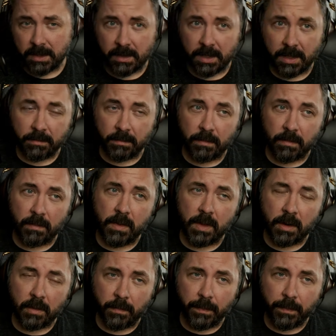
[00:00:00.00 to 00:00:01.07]
They, you
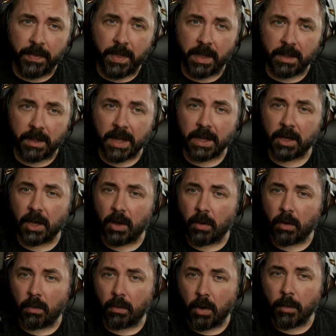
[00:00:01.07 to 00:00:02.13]
know, they let
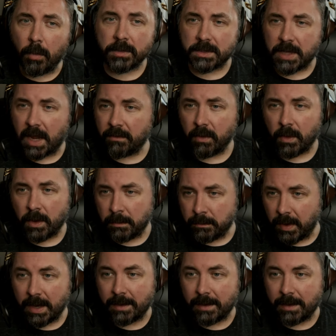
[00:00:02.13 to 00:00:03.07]
go almost everyone but